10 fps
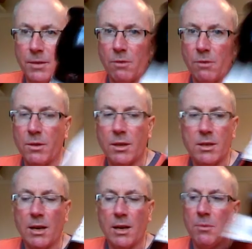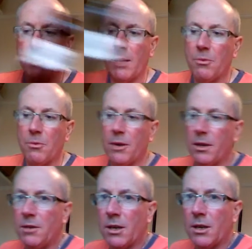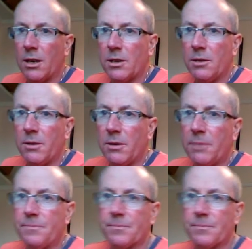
well, with the type of capper I use, you can't do it.